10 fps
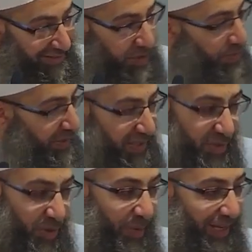
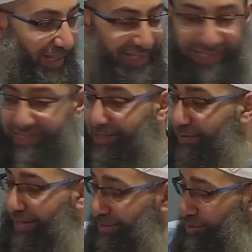Speaks, nobody listens.
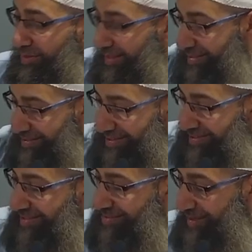If he intercedes,
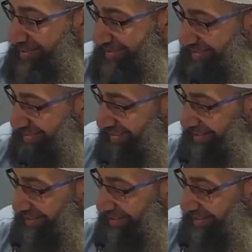he's dismissed.